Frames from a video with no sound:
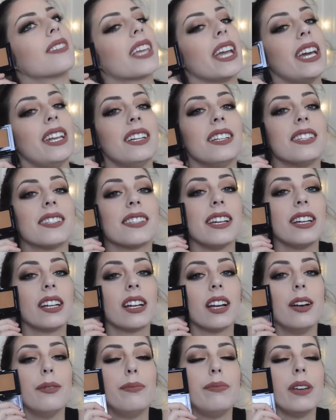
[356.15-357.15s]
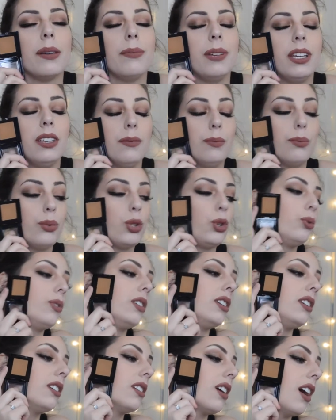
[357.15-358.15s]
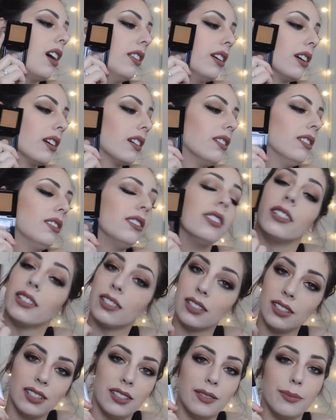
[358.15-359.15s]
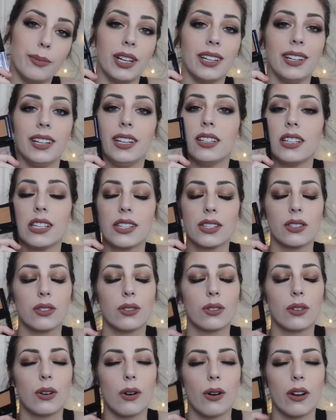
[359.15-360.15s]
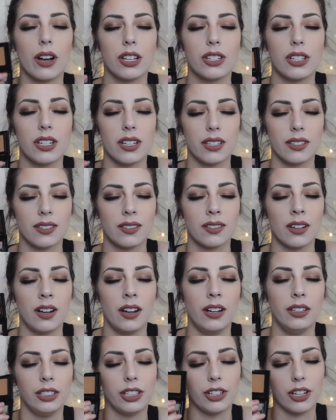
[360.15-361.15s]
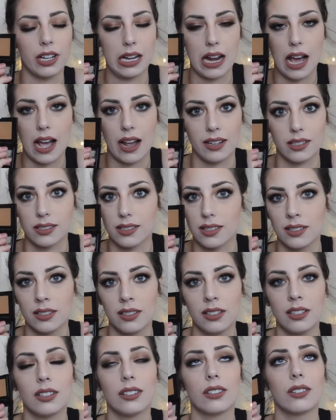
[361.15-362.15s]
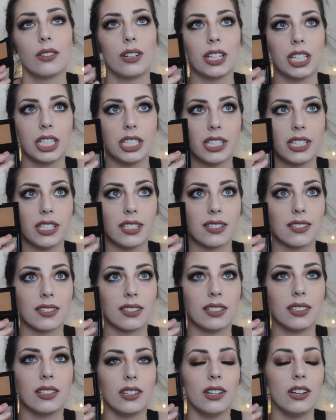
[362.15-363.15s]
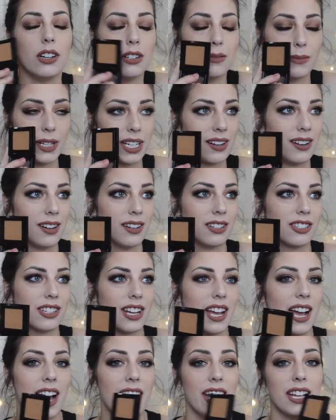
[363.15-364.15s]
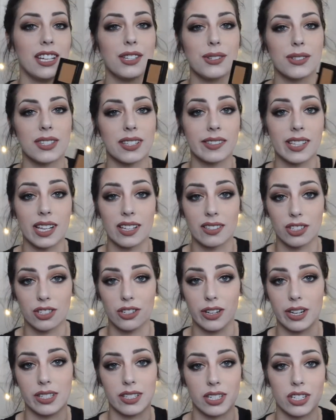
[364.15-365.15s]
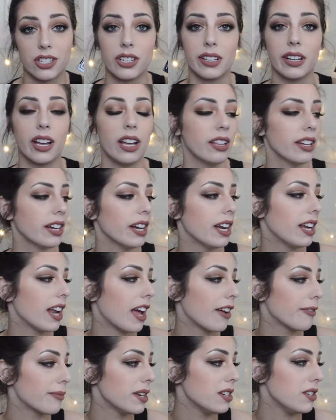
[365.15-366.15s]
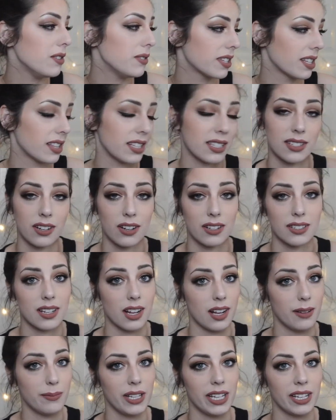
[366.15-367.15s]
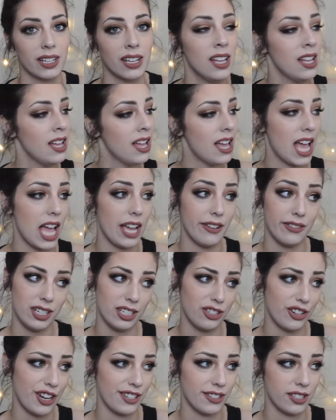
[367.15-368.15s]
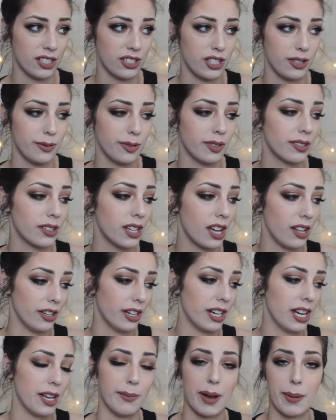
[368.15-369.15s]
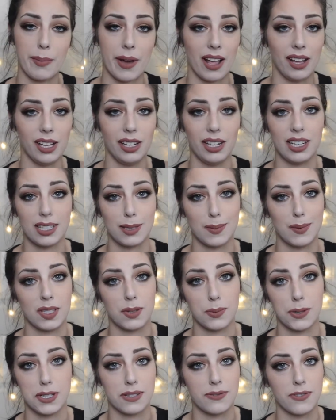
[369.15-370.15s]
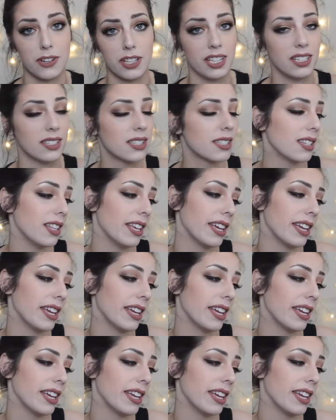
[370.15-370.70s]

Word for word: It is like a baby pukey color but it is gorgeous on green eyes. Gorgeous. Oh my gosh. I use this as a transition color and I've been using this nonstop. Like every transition color in my palette has been switched for this.